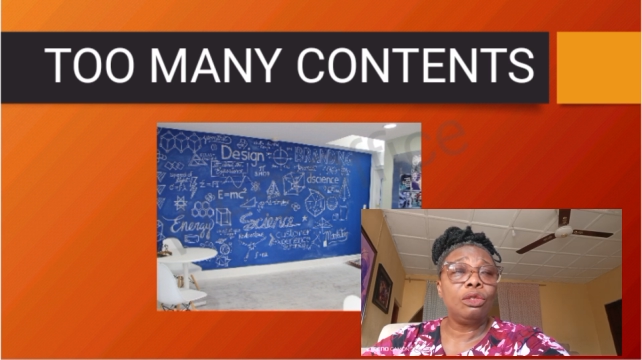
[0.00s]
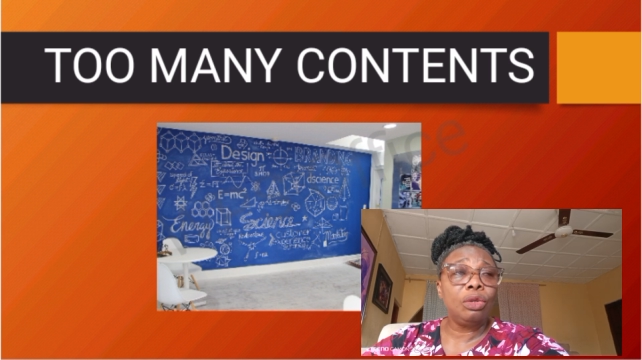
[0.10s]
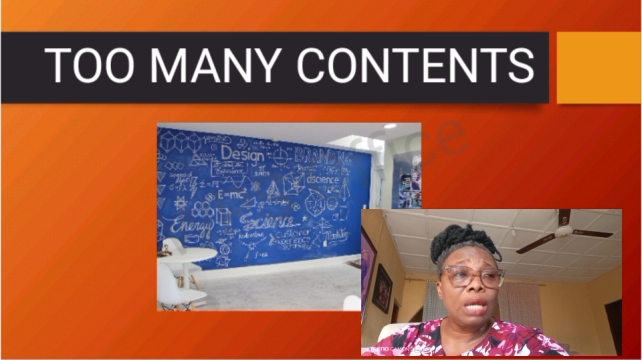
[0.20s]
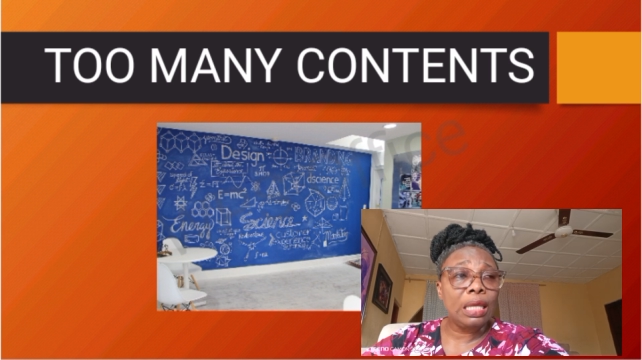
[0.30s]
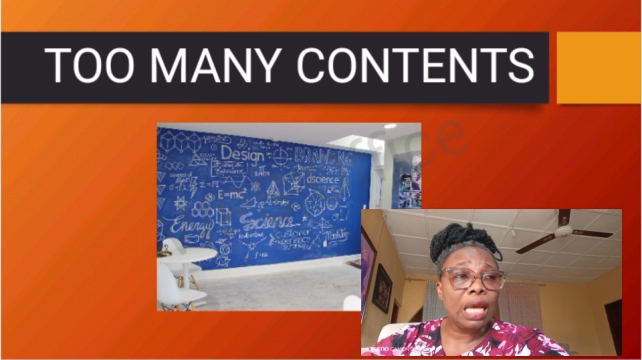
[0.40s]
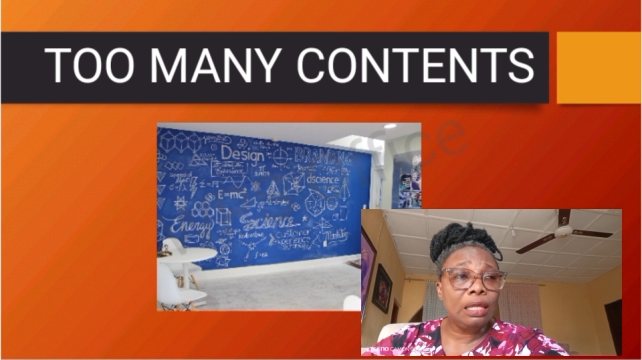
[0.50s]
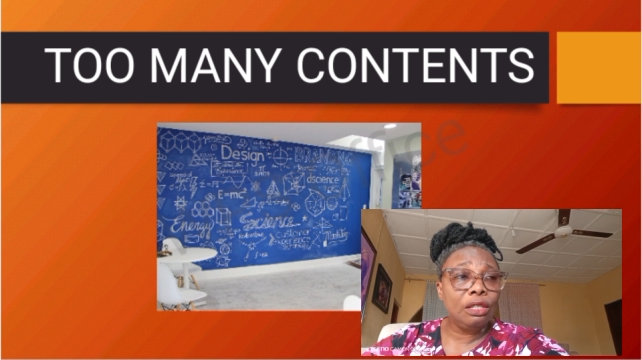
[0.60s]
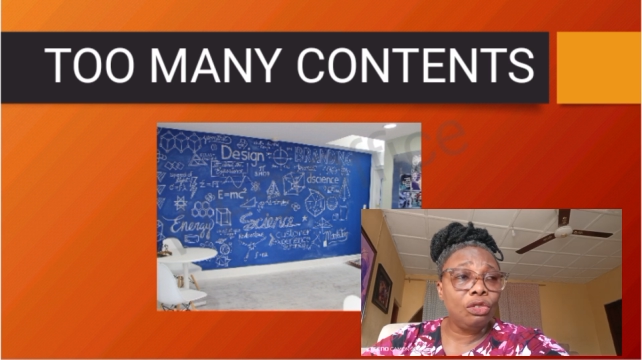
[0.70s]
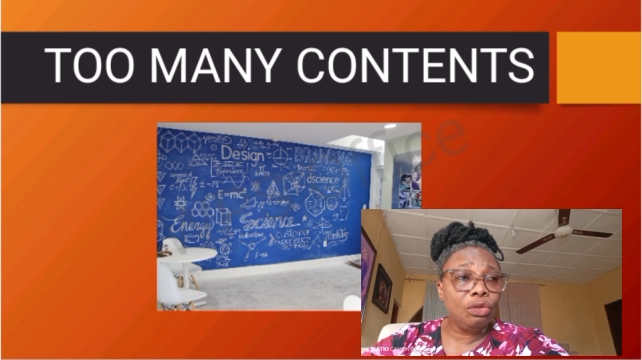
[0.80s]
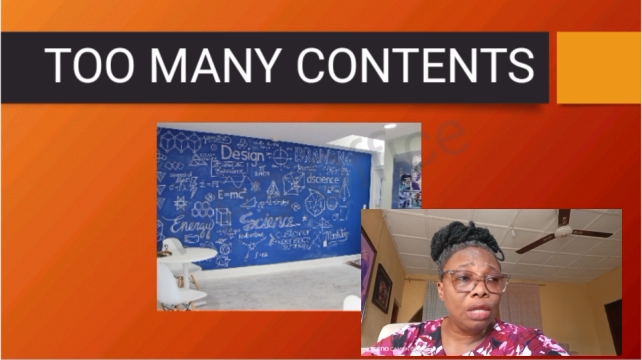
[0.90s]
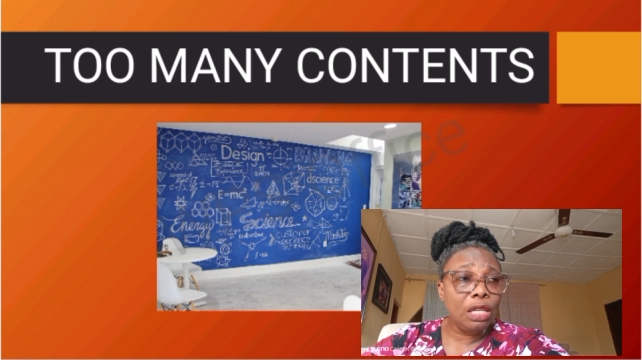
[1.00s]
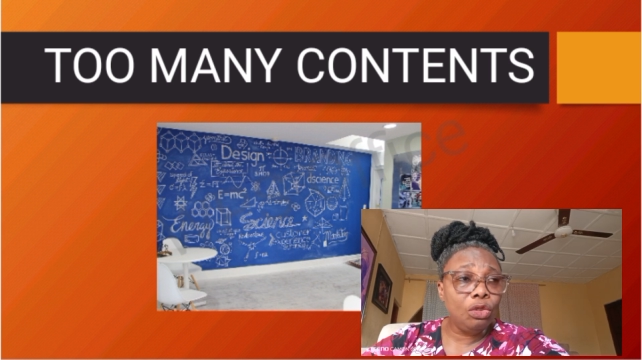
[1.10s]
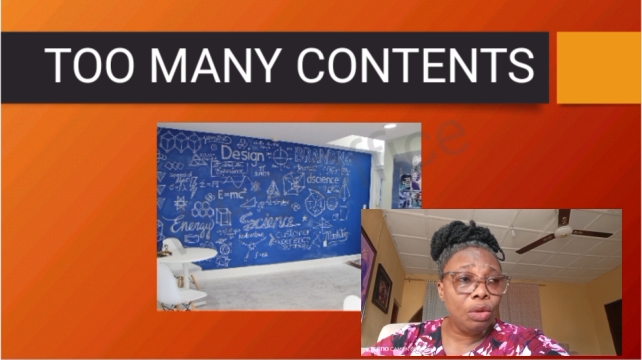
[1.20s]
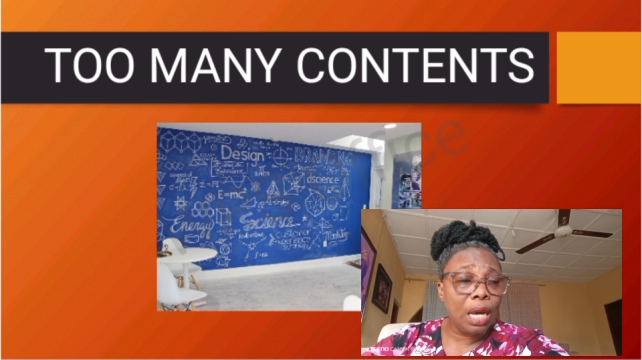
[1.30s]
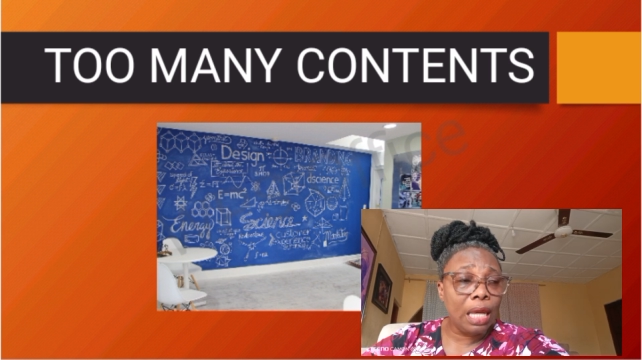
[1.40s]
so that as the
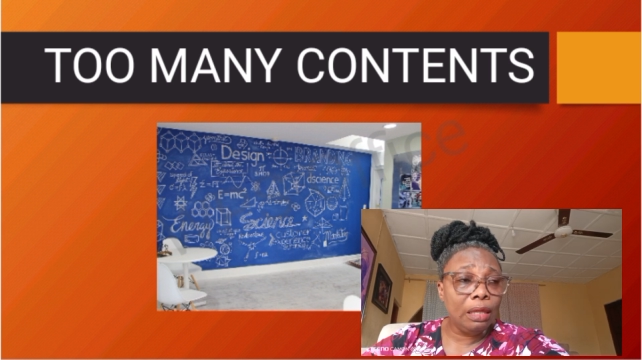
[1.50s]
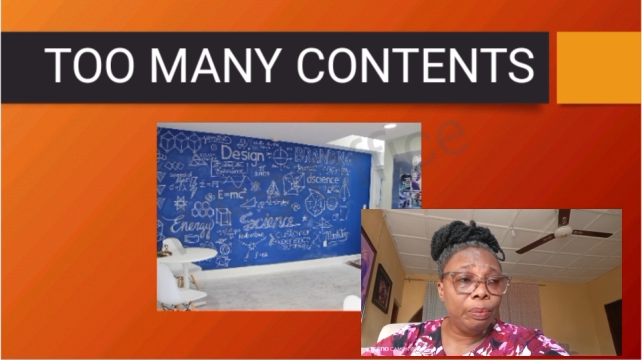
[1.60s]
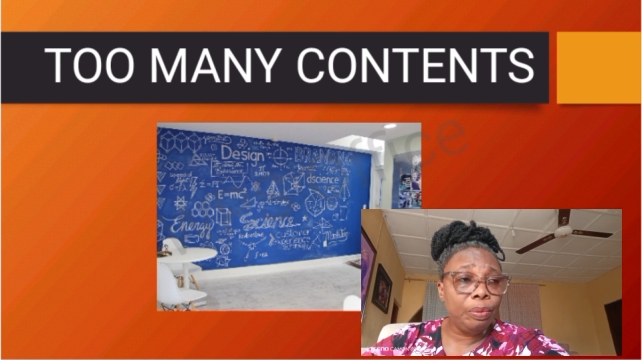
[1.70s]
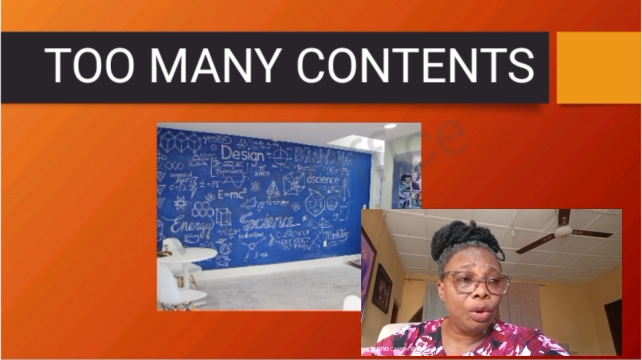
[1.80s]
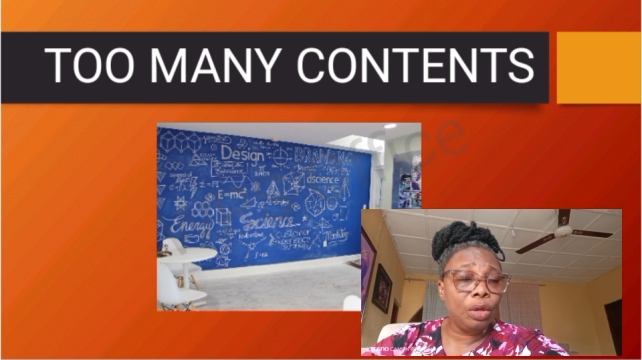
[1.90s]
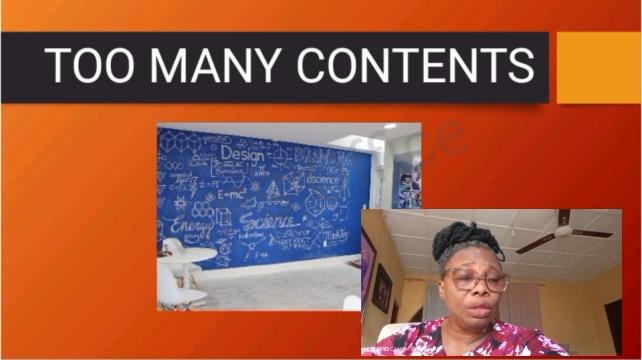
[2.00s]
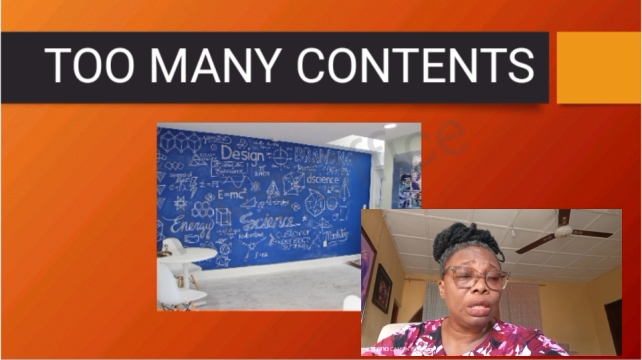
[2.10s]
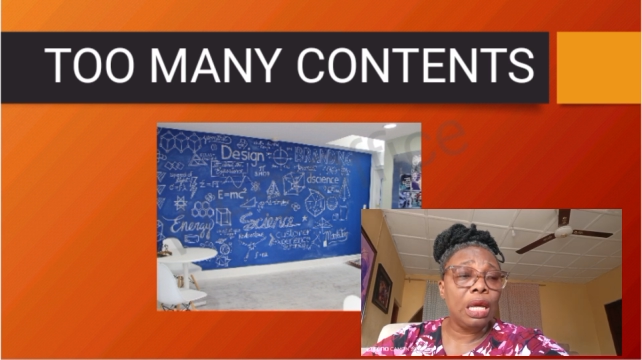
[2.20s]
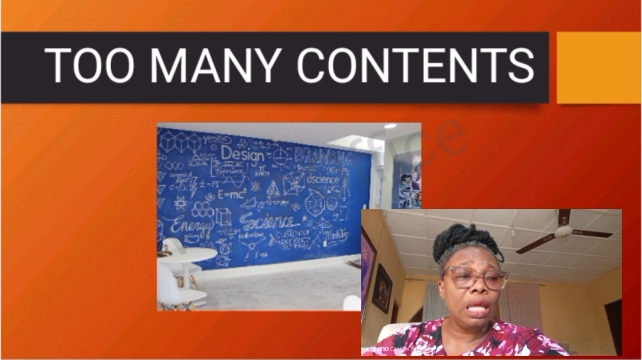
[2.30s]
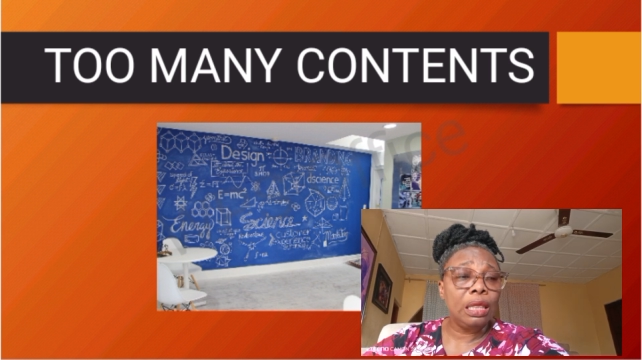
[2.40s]
students look at the board,